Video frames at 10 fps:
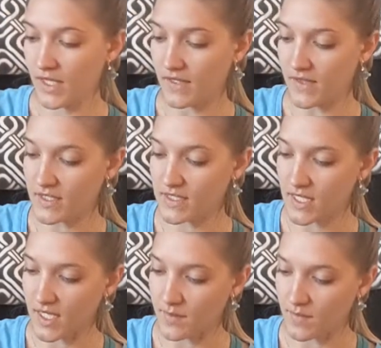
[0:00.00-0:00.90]
And this
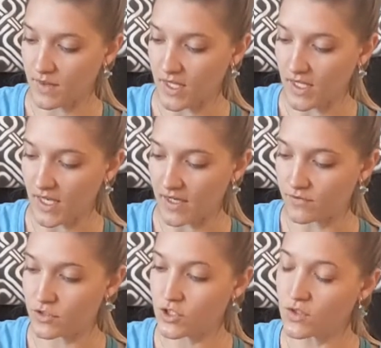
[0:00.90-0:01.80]
time they
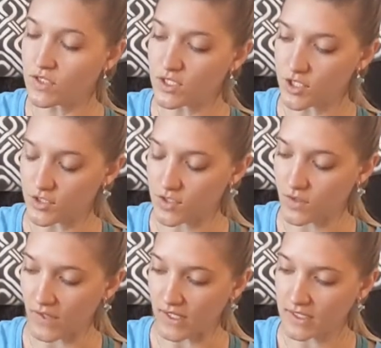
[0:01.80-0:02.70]
have 2 digits
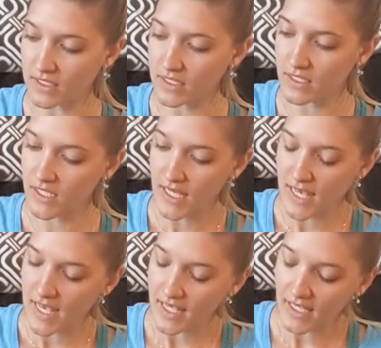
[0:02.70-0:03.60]
correct
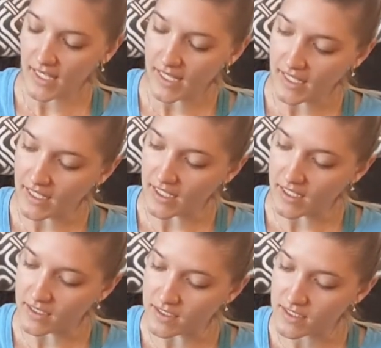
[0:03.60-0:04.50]

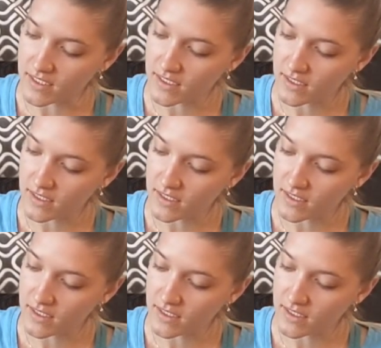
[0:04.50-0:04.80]
and